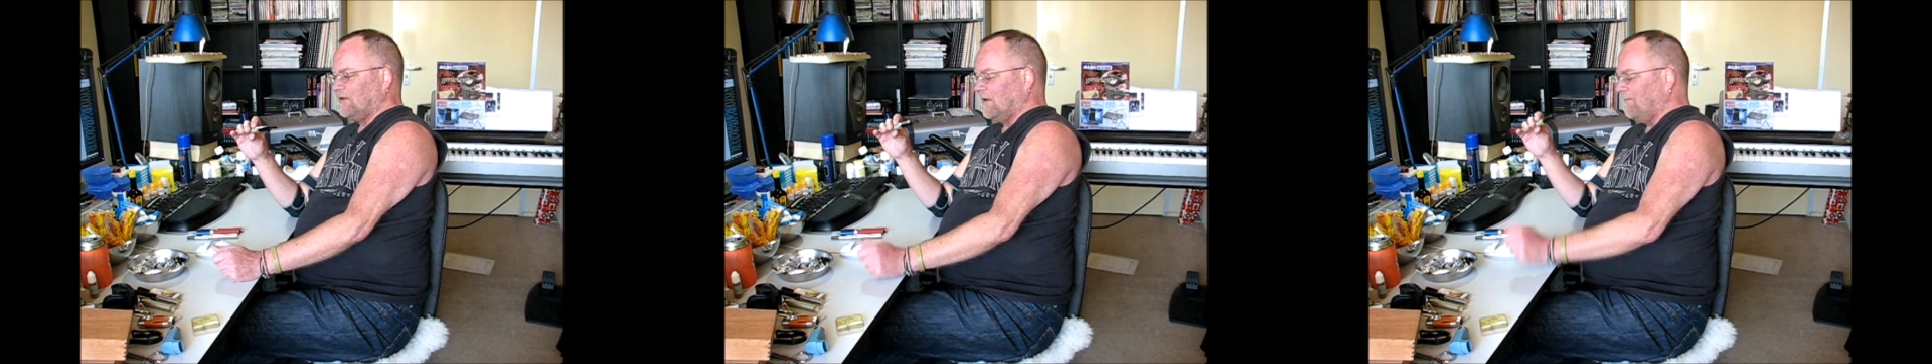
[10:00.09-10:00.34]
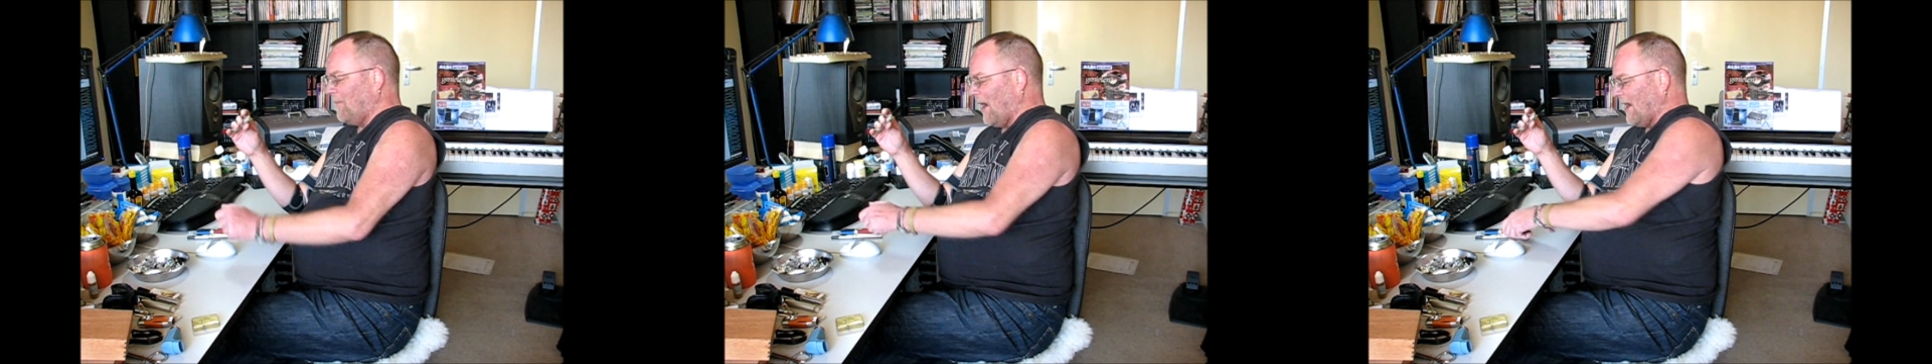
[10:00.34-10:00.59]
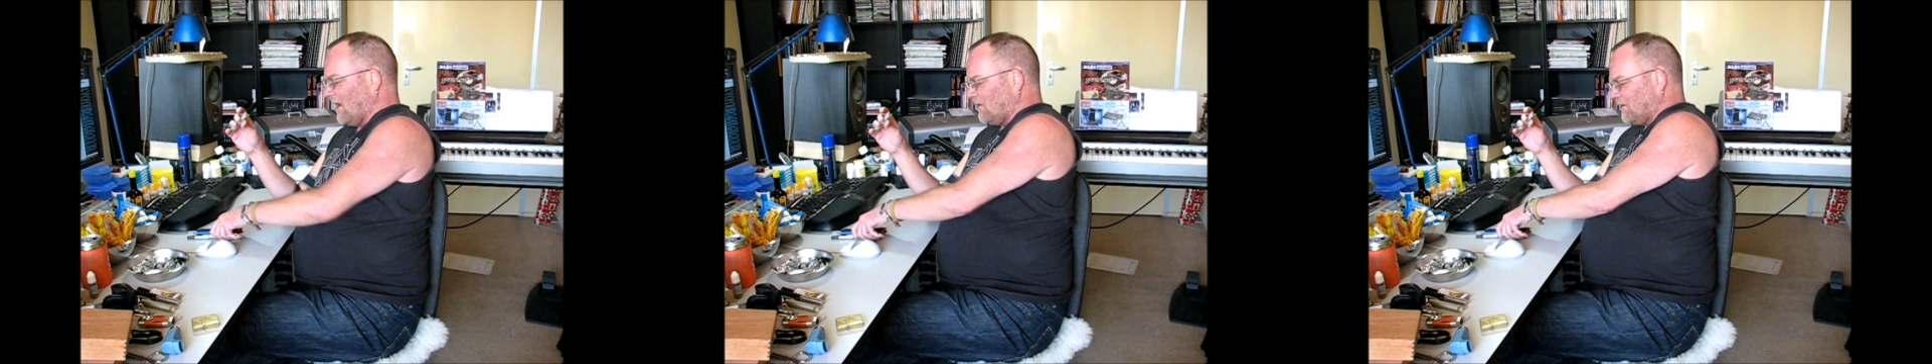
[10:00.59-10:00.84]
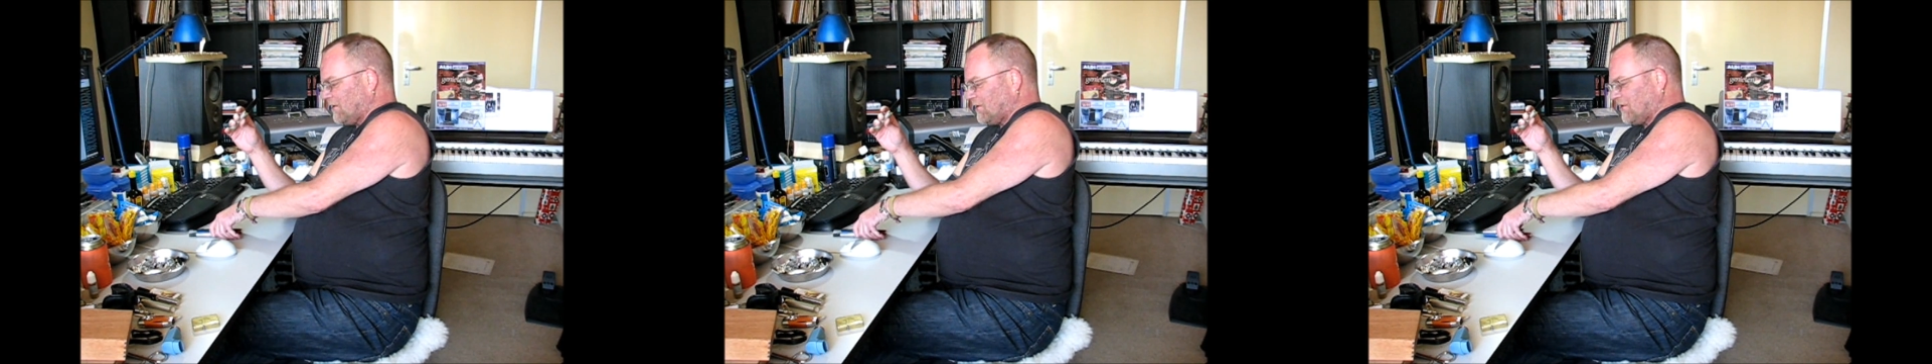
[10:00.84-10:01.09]
the
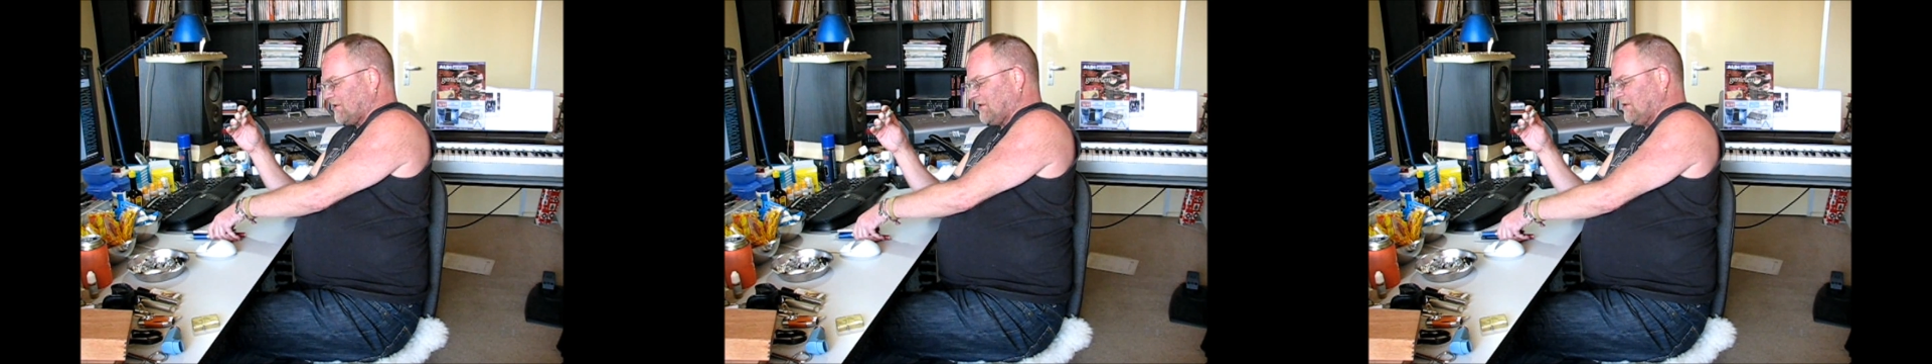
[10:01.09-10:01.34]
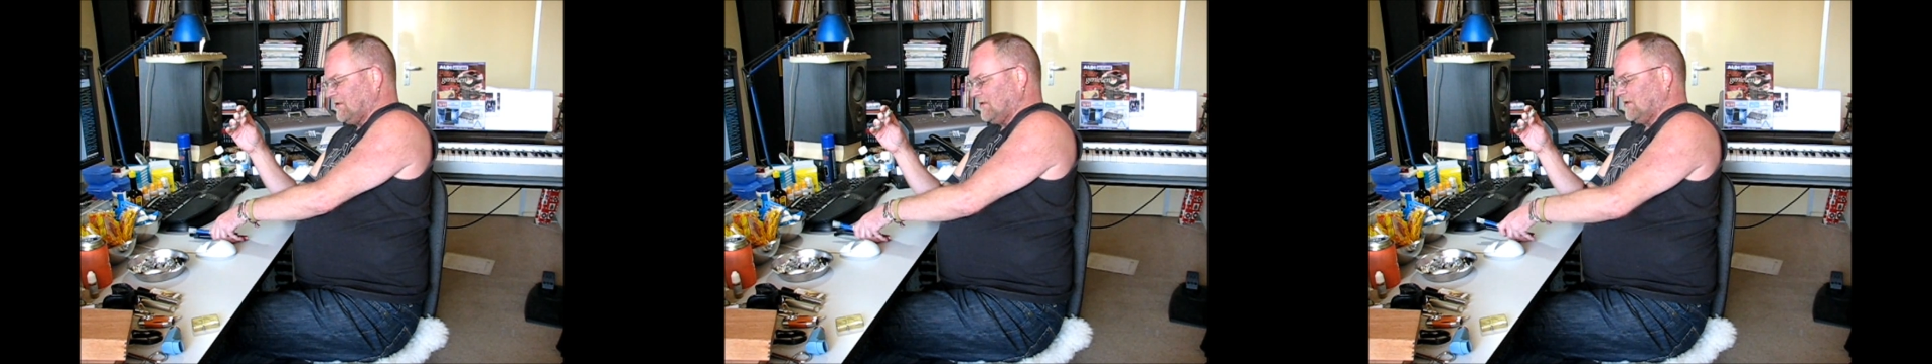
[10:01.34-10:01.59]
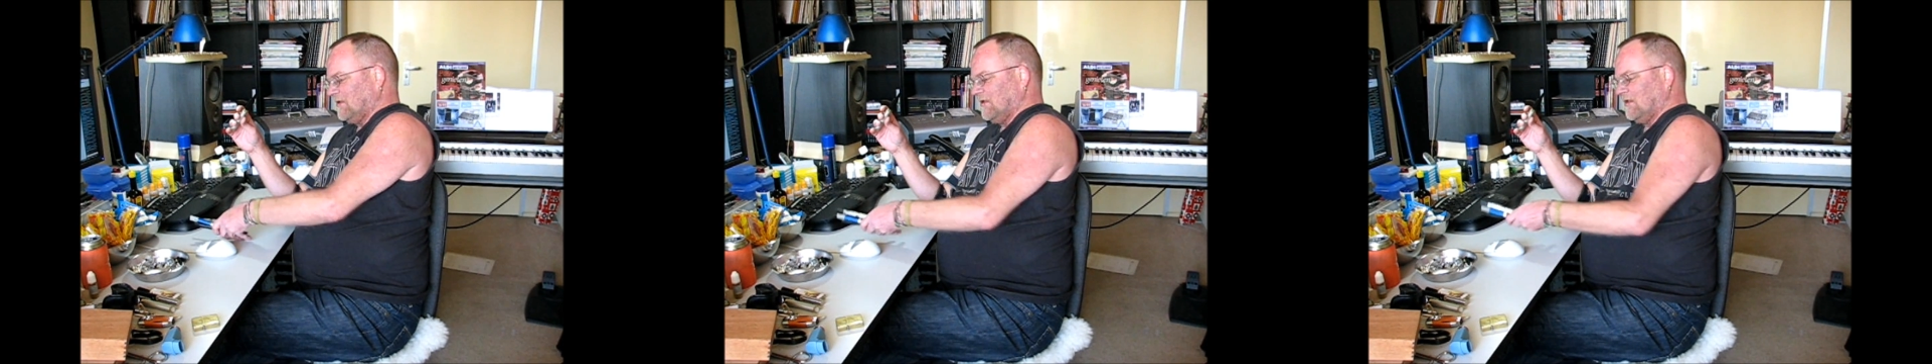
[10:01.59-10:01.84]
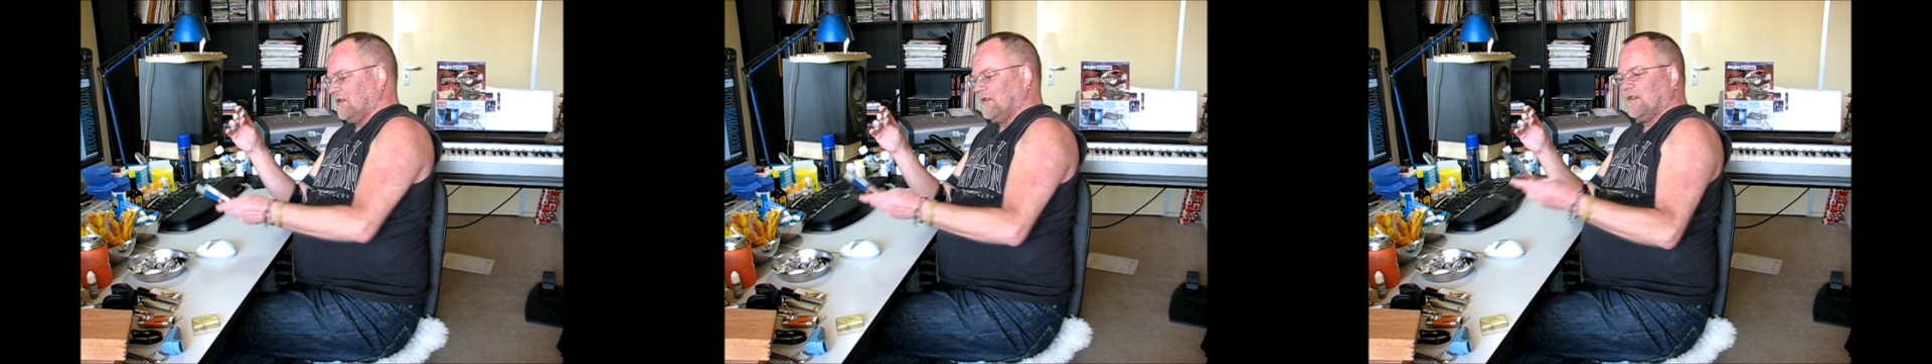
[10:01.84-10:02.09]
mildest
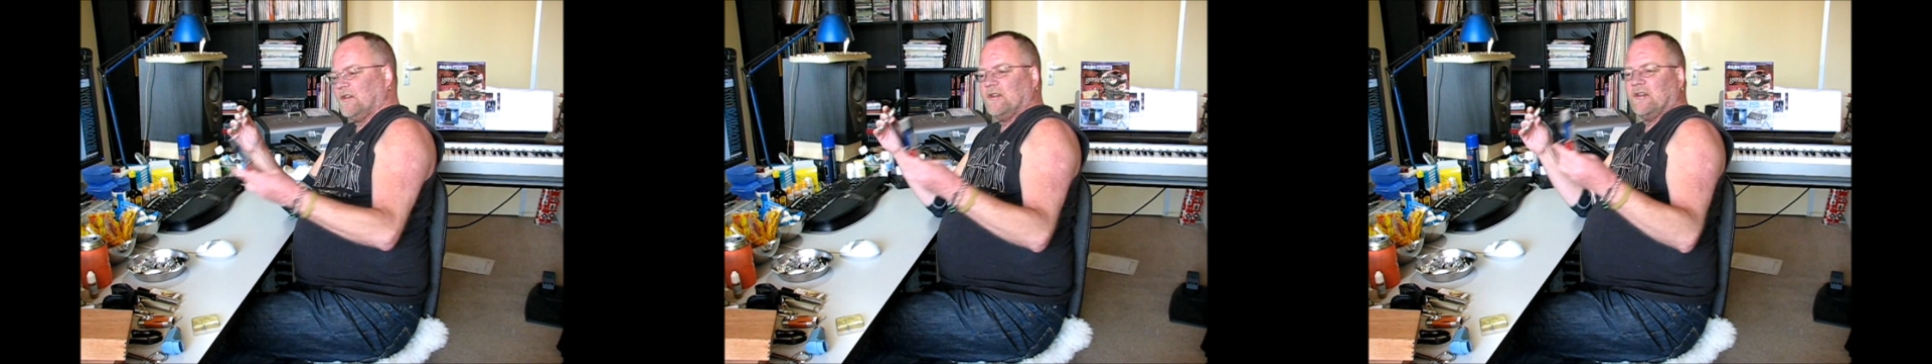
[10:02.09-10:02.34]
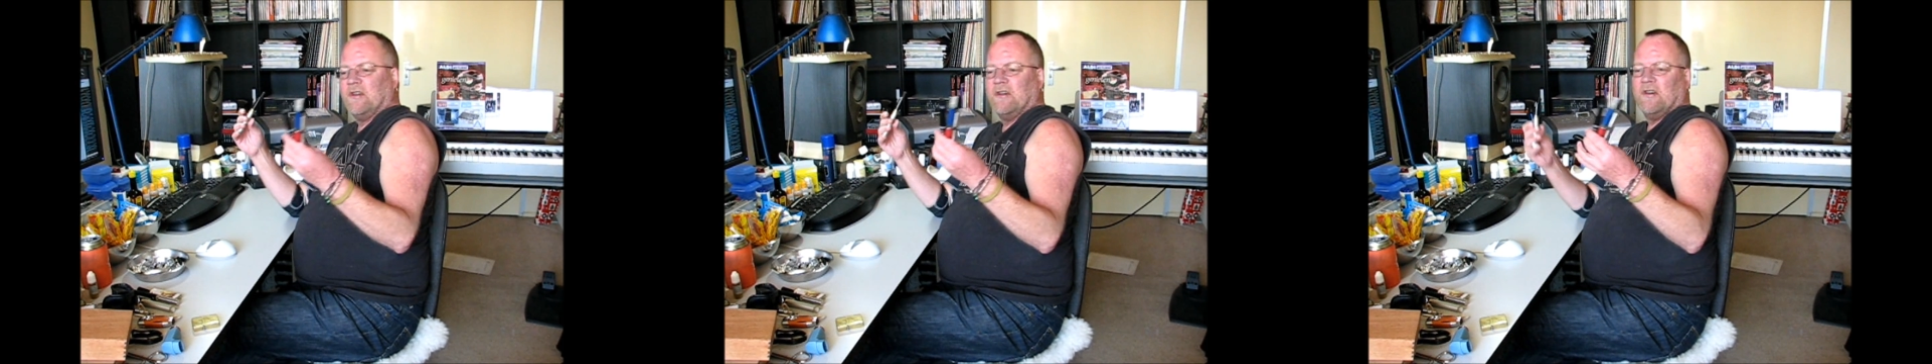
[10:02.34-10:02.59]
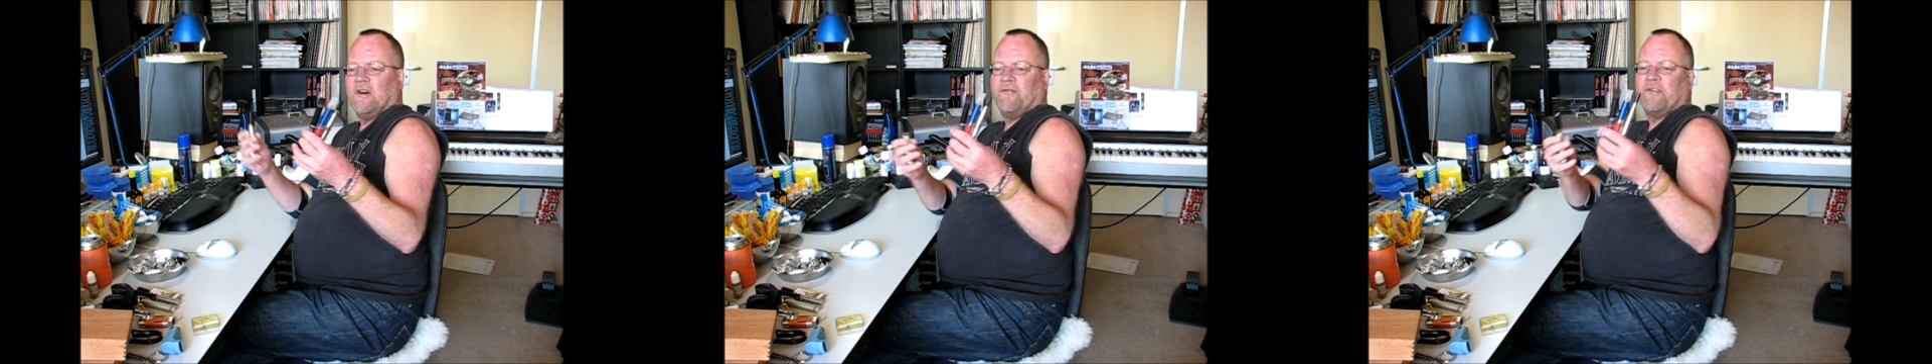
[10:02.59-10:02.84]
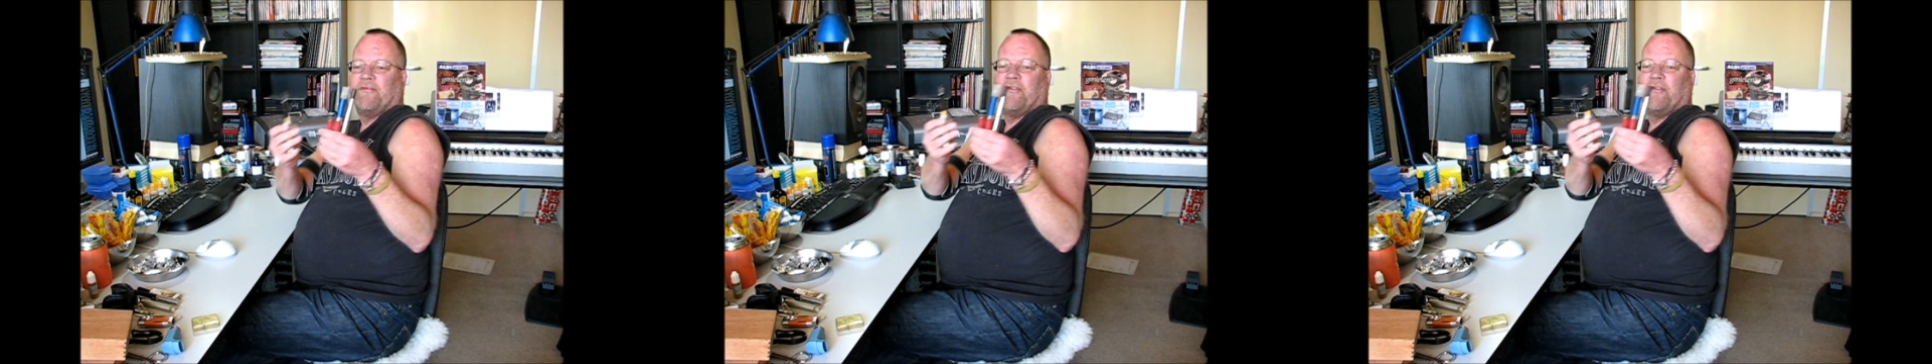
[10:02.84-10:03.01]
of the